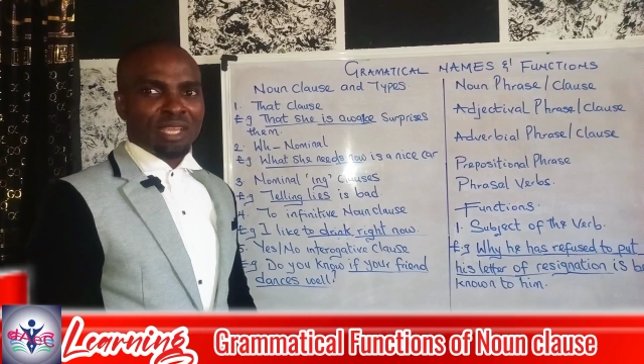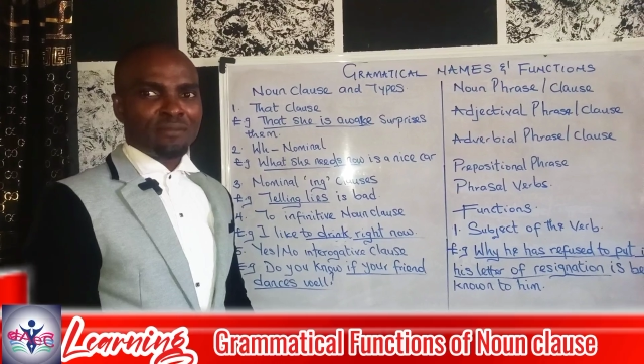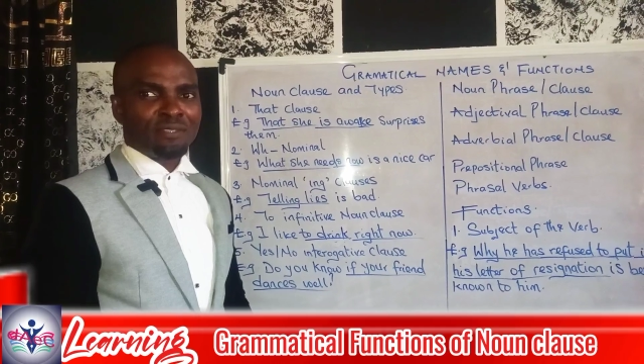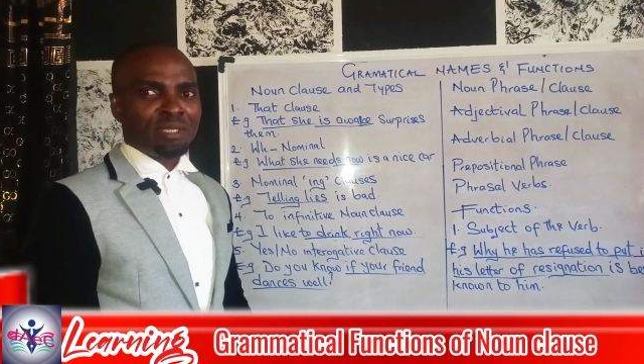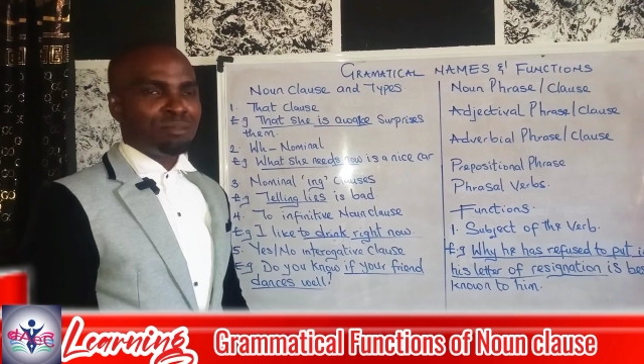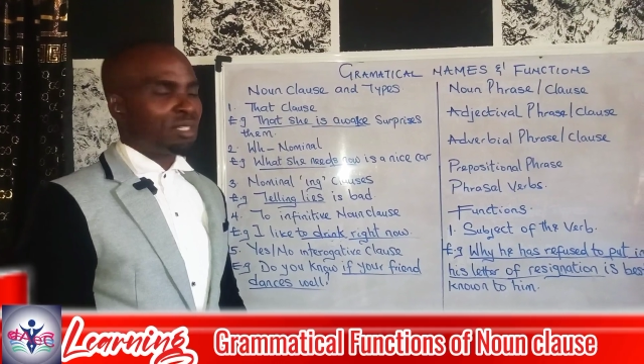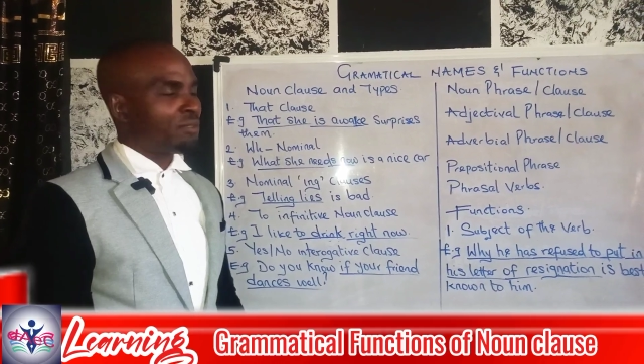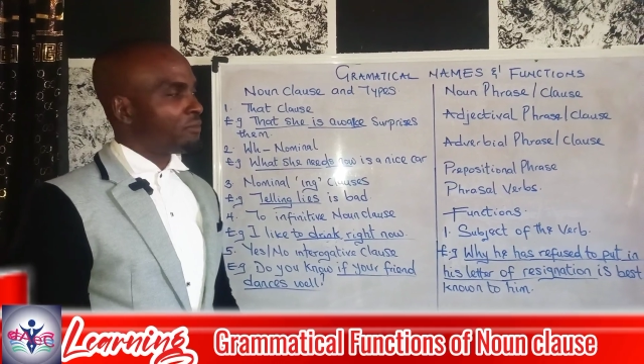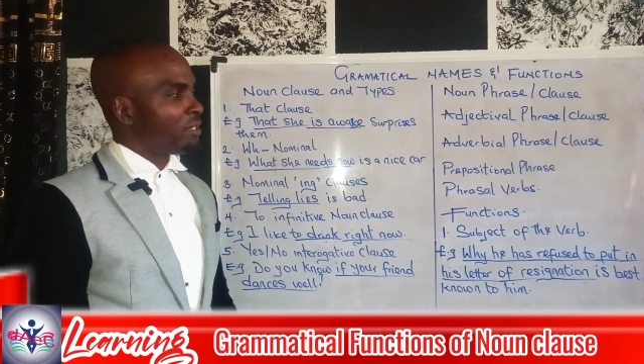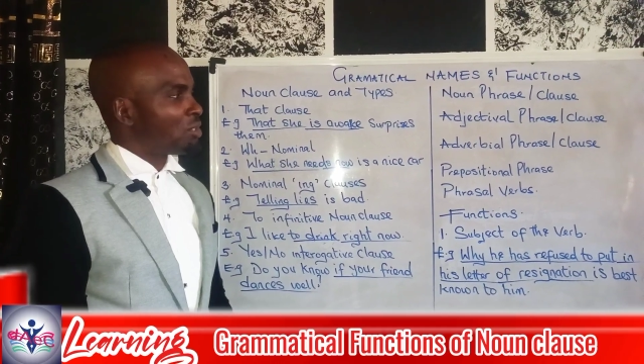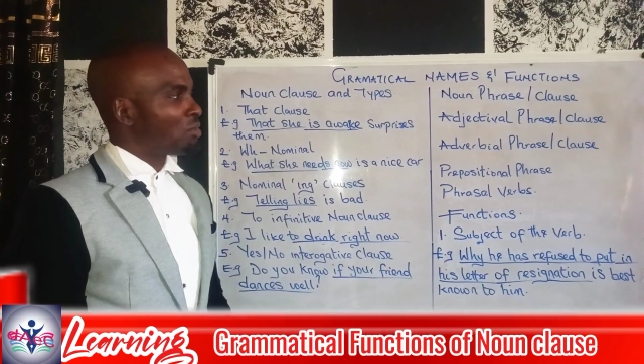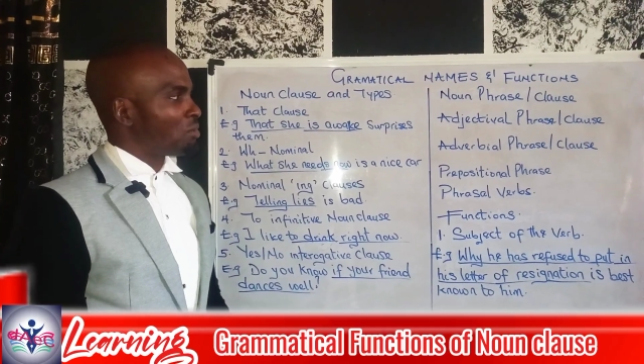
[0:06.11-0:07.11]
I've deemed it
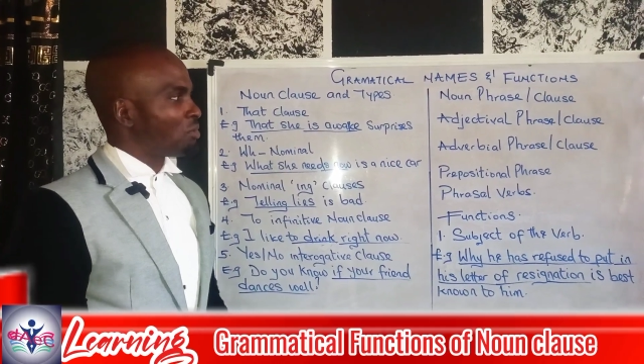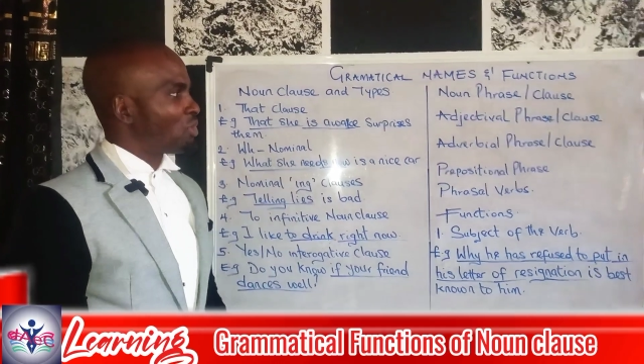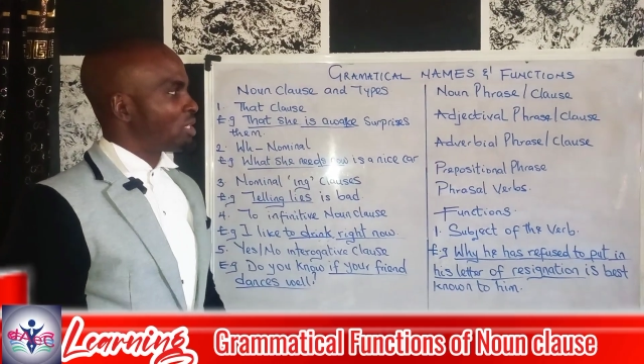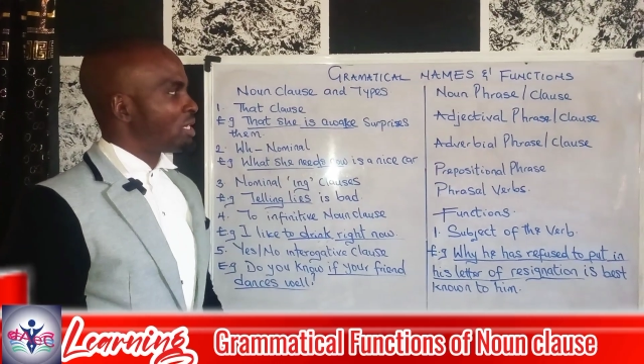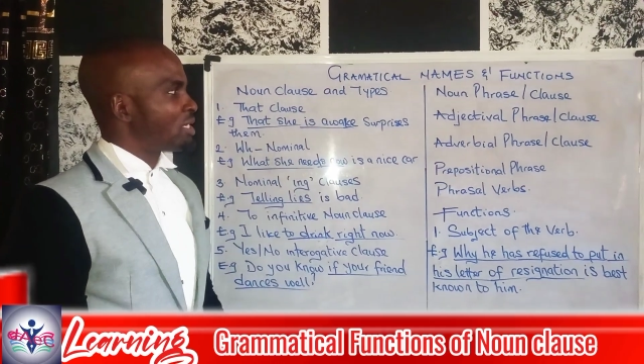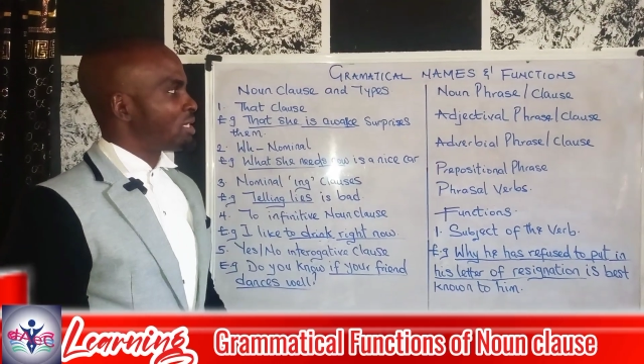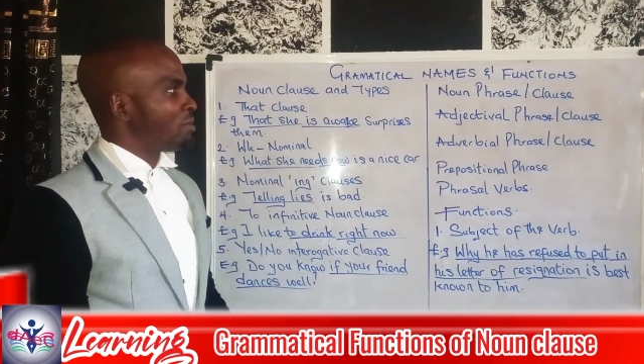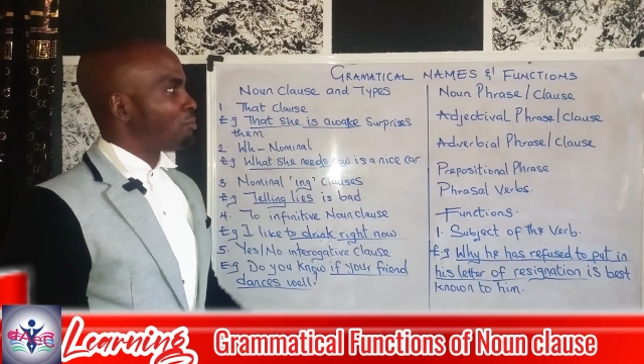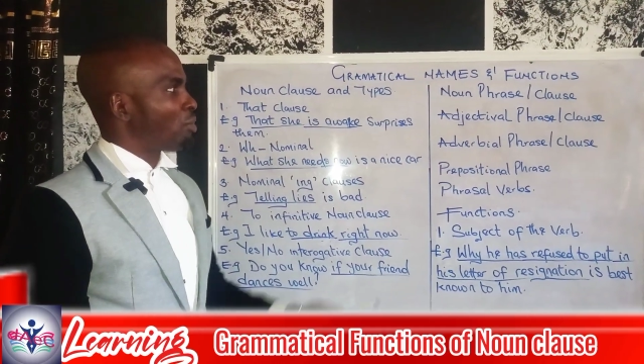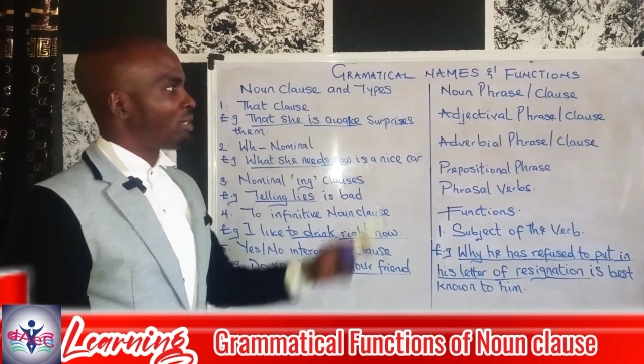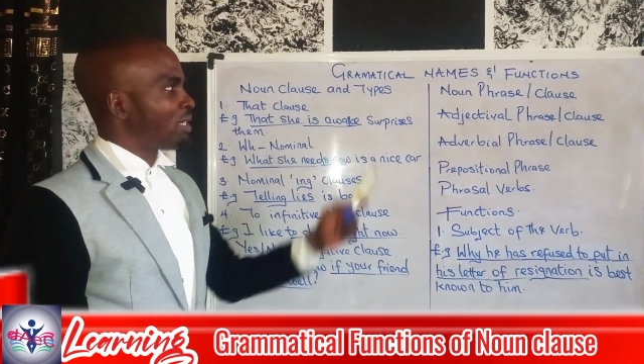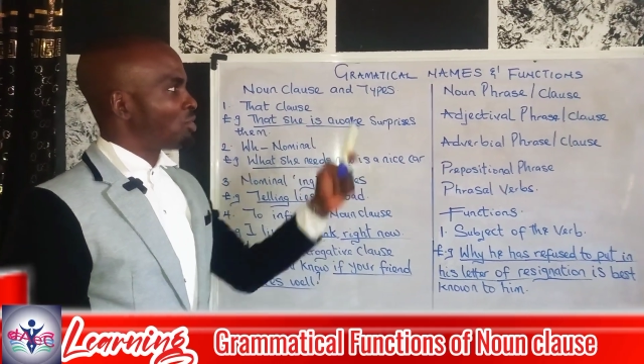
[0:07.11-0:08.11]
fit to treat this
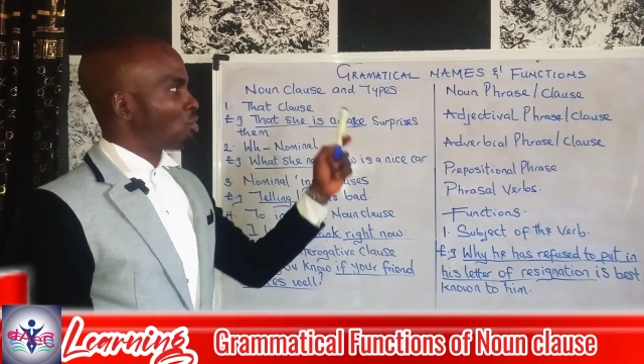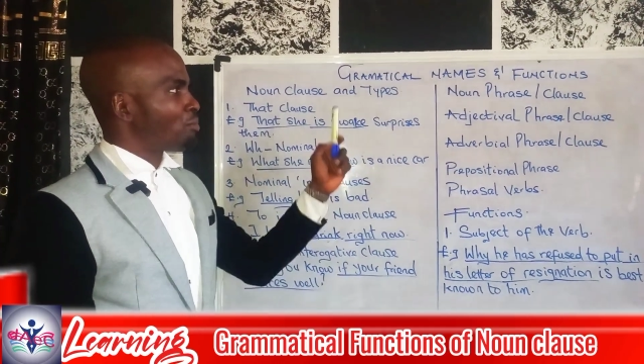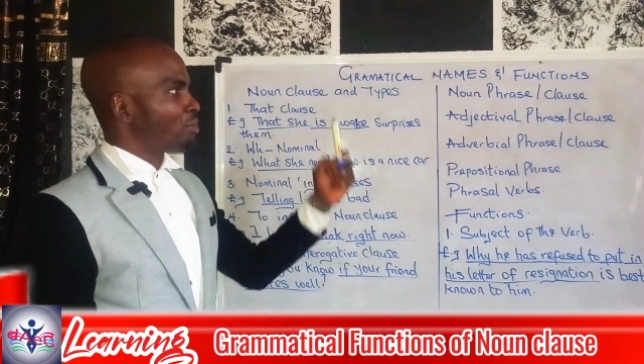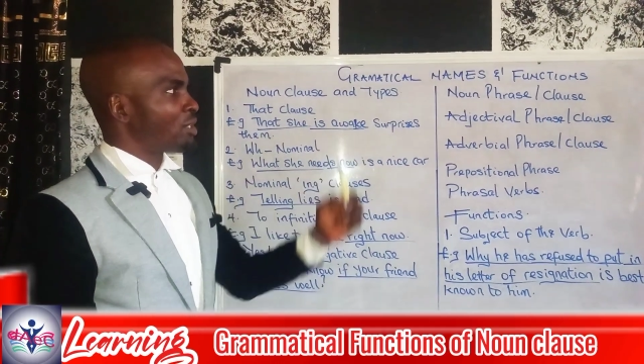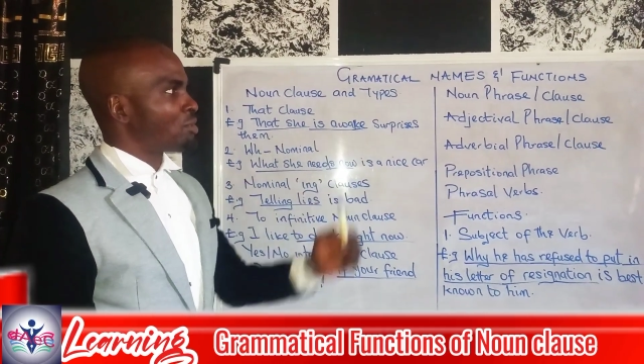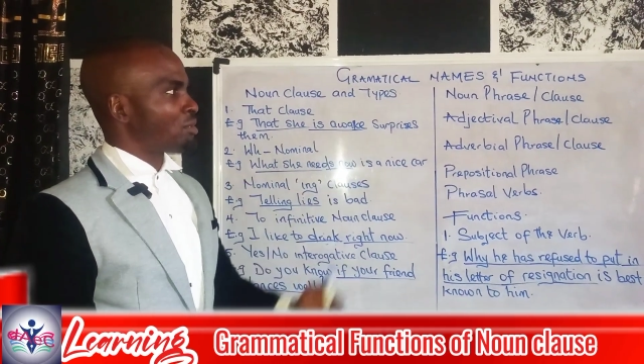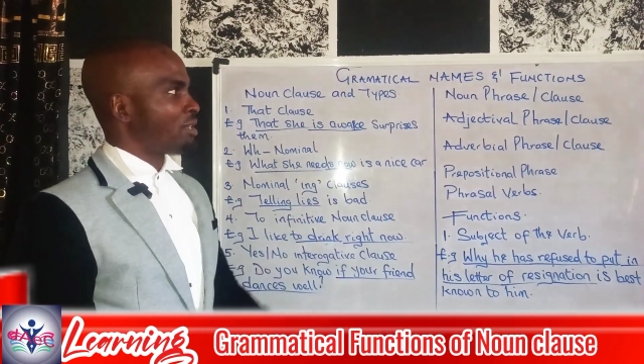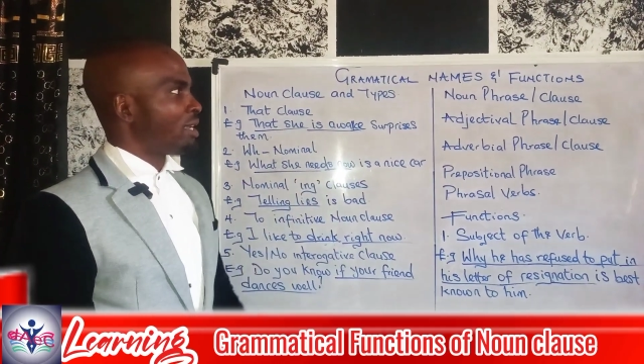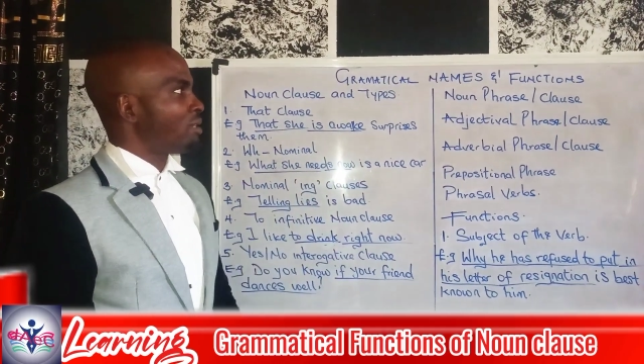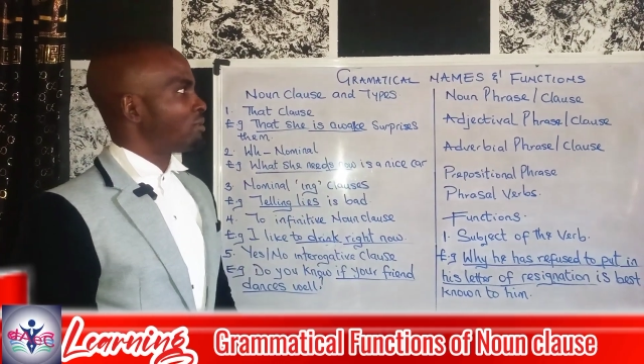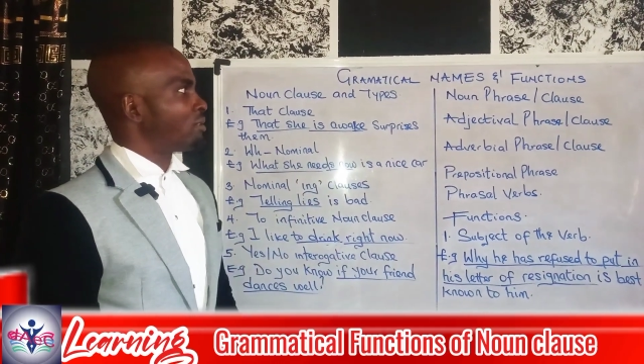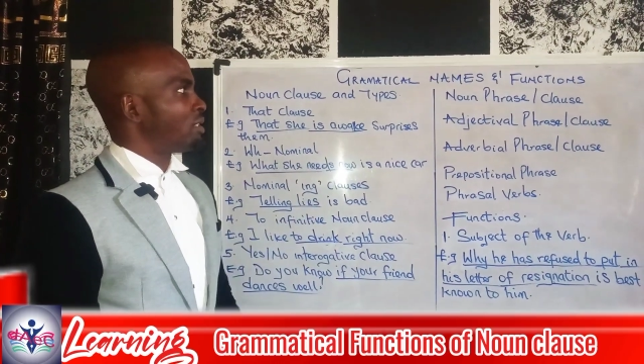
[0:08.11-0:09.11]
important topic
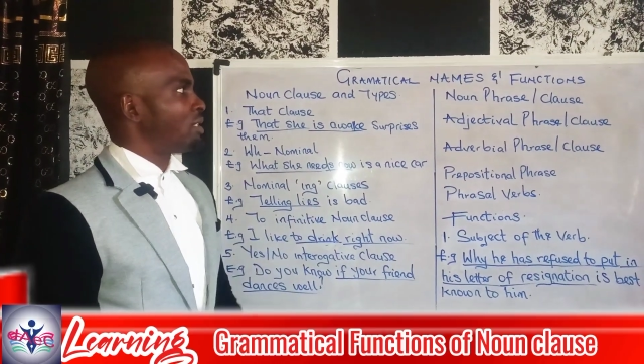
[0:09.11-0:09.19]
today,